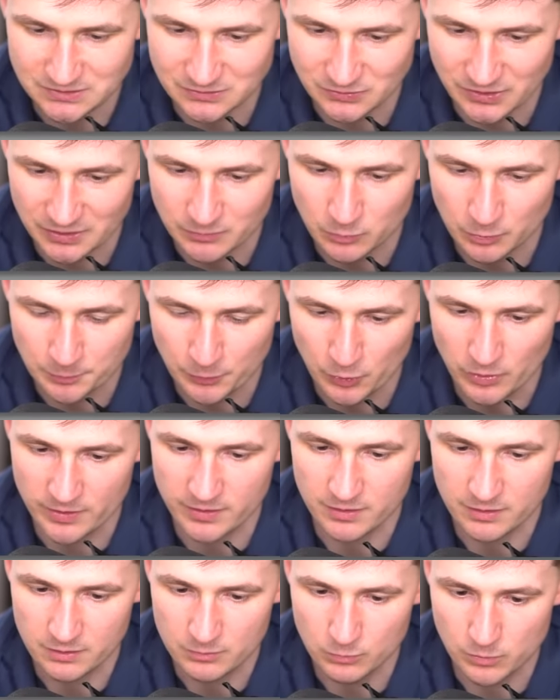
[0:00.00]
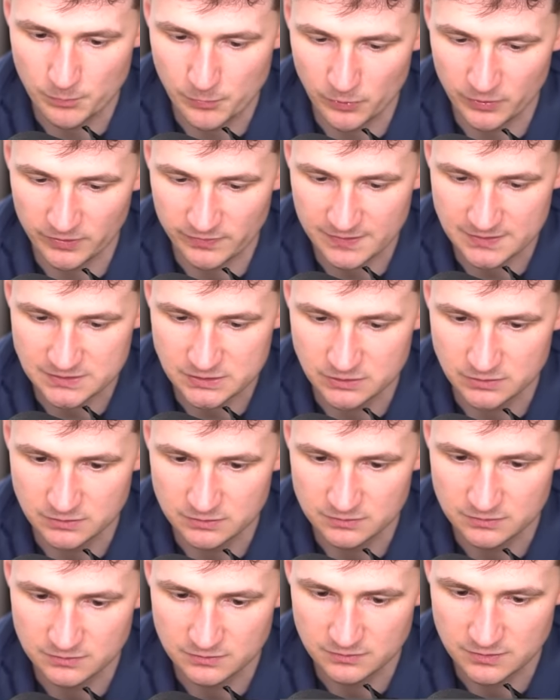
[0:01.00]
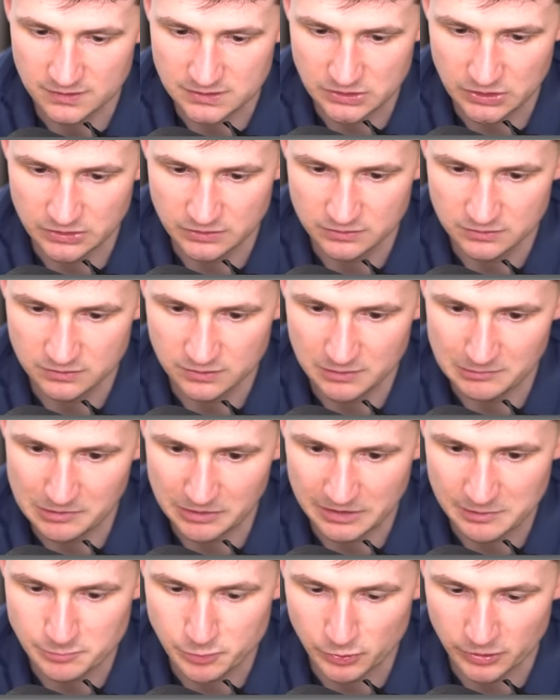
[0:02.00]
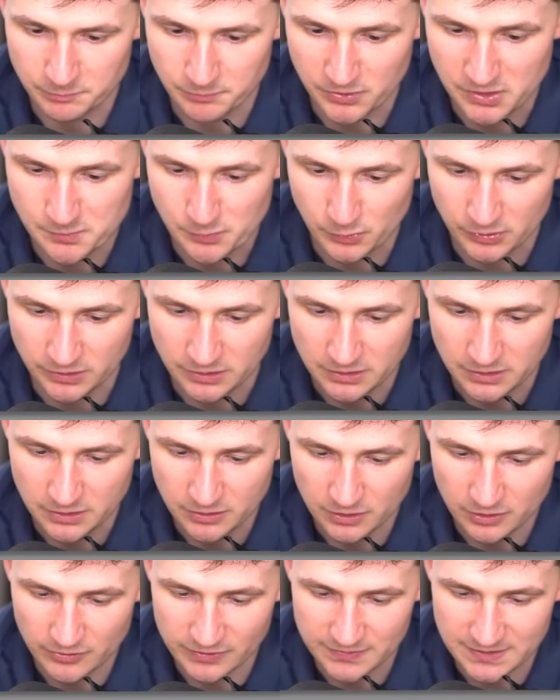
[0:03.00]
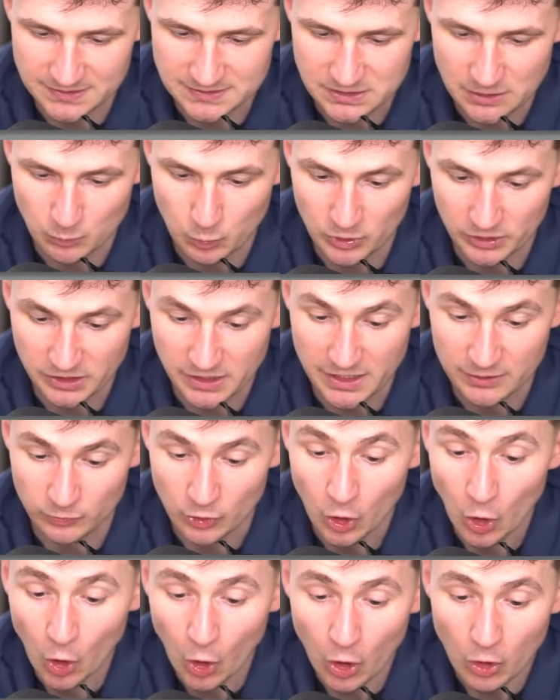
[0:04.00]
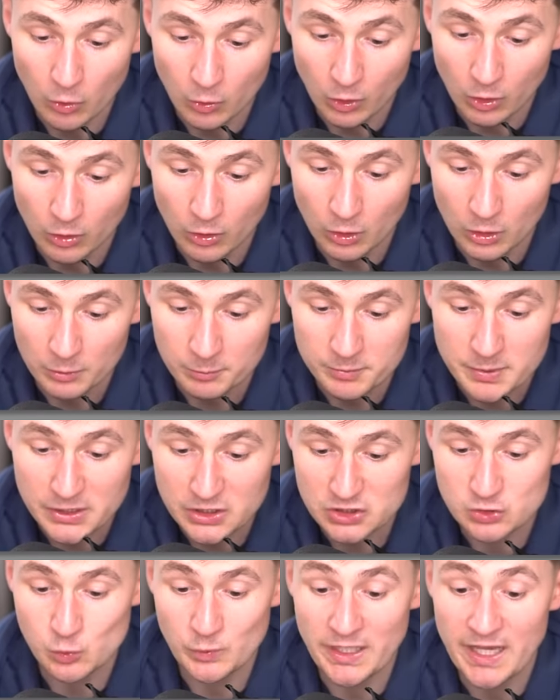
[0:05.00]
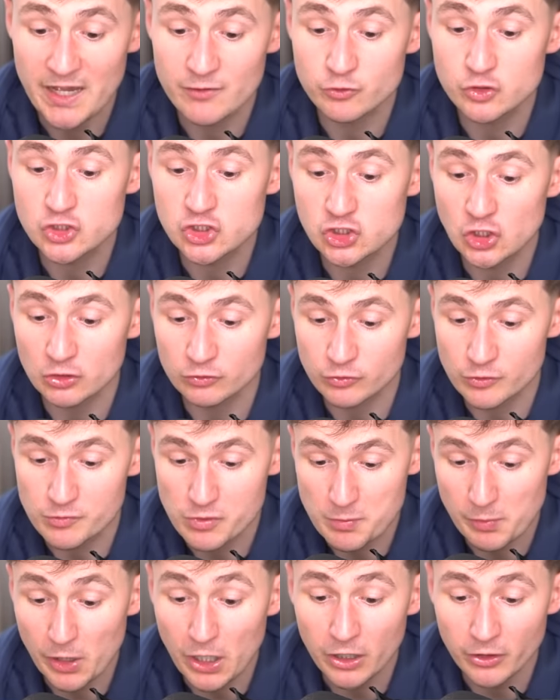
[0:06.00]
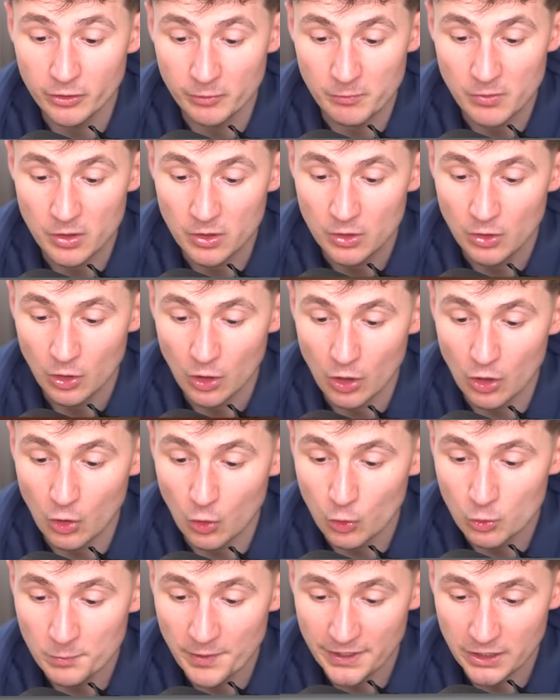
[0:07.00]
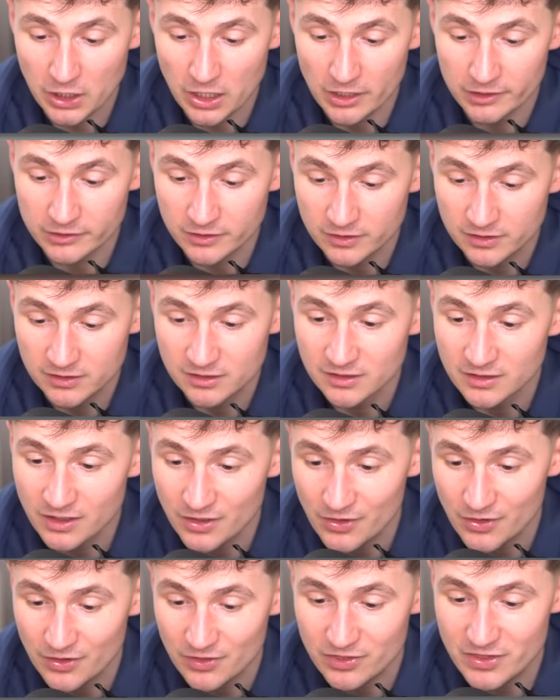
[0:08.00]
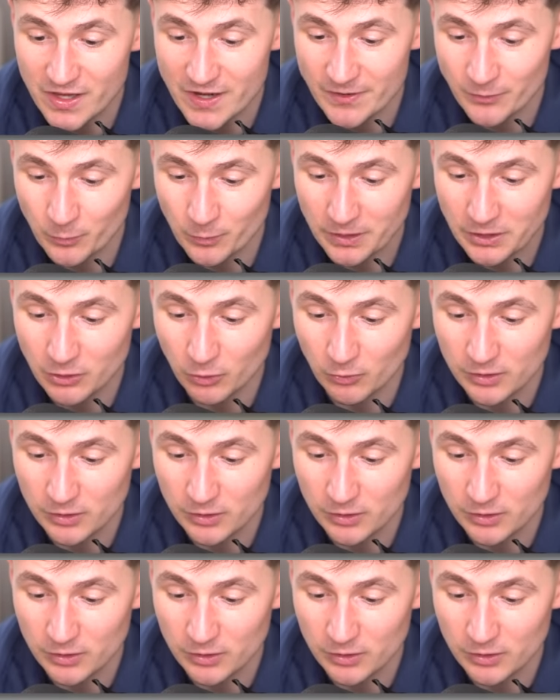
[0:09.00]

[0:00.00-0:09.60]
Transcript: Okay, we're pulling. We're pulling. That's good. That's good. Come on, keep pulling, keep pulling. All right, that's not working out because we have to start from the bottom. Oh my god. There we go.